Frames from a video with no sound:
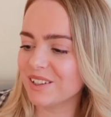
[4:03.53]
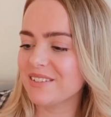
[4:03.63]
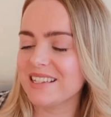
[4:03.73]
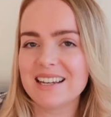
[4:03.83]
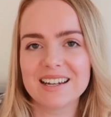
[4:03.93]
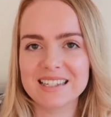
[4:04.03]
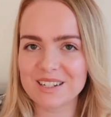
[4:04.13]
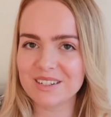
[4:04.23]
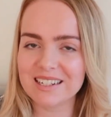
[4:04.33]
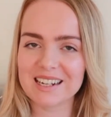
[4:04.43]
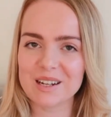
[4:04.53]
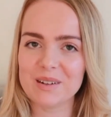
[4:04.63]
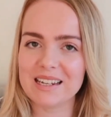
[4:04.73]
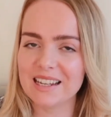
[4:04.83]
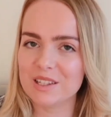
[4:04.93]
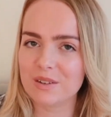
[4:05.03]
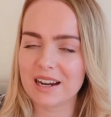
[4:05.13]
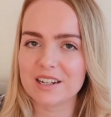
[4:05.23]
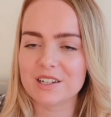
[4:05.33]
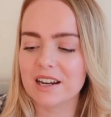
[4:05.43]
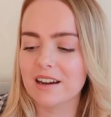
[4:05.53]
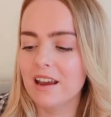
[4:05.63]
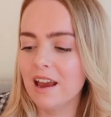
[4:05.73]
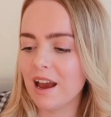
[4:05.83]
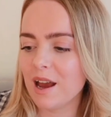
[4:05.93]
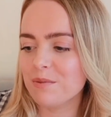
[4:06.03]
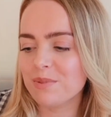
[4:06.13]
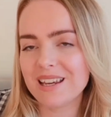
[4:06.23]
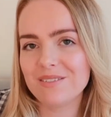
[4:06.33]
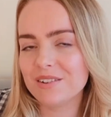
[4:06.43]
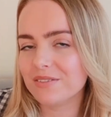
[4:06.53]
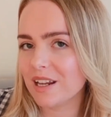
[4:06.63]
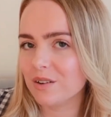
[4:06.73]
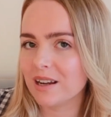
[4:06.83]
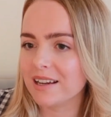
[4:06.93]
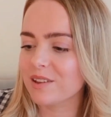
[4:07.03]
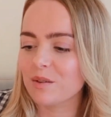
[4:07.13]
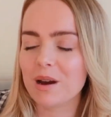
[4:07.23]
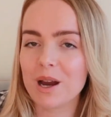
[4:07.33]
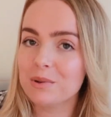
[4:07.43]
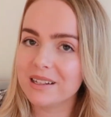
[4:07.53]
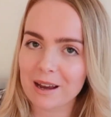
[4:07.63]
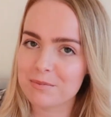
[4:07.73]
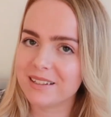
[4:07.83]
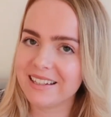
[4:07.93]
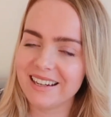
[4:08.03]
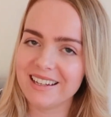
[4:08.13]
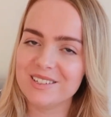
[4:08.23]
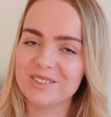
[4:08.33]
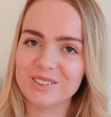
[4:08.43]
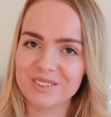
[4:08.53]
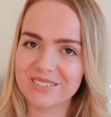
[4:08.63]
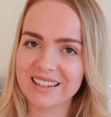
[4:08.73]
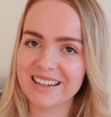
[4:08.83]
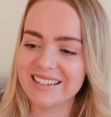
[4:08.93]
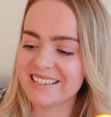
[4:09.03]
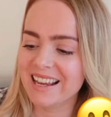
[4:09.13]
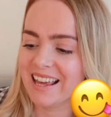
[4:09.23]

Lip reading: Obviously I still need to get my kids' reaction, but even if they don't like them, I will happily eat all of these.